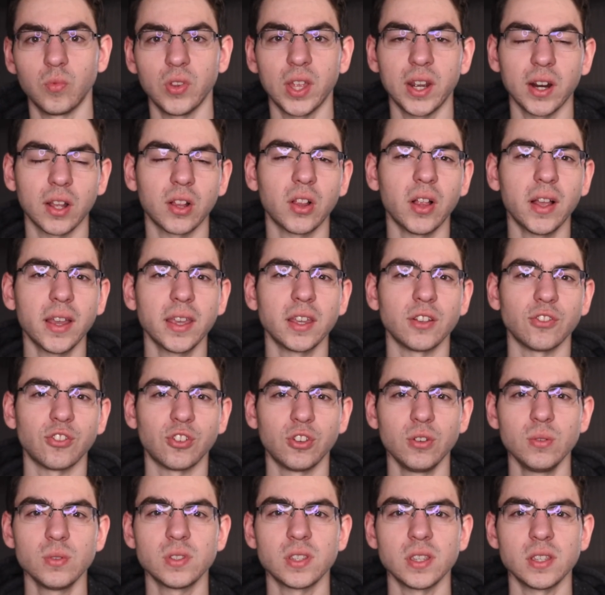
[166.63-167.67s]
that a client
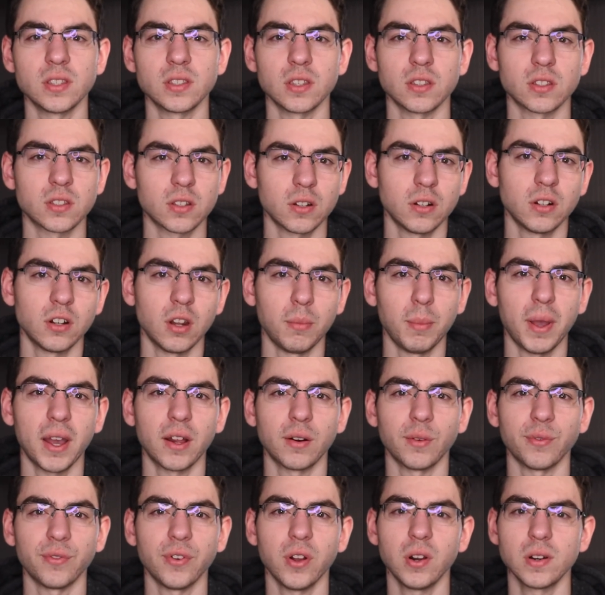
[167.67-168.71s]
chooses a certain
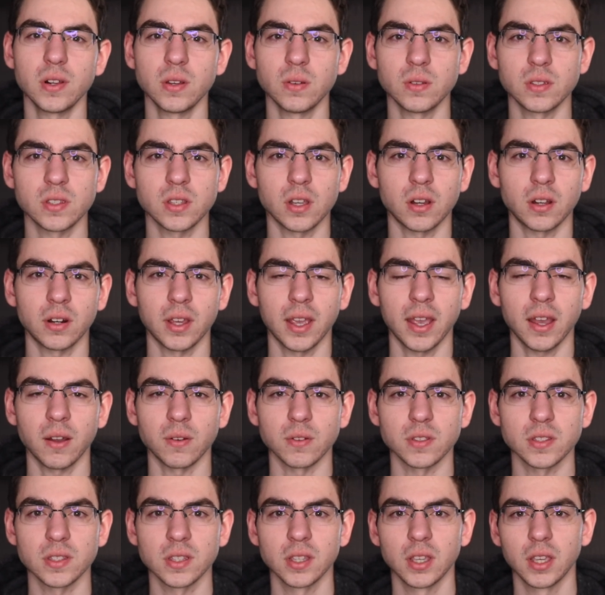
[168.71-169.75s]
amount of photos on a
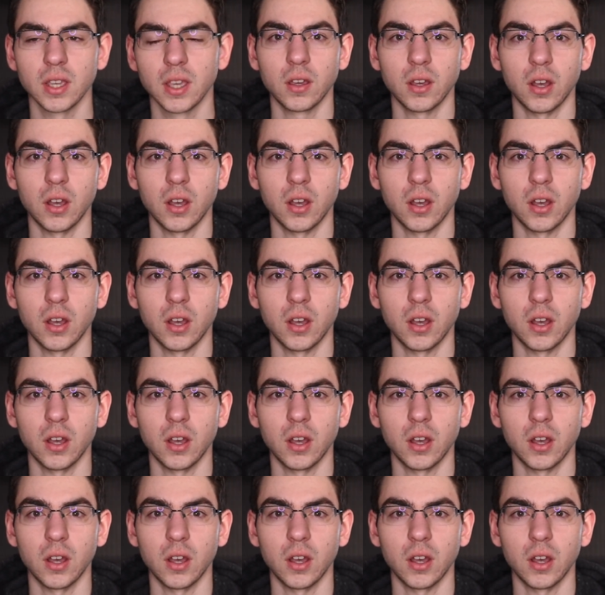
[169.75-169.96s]
house.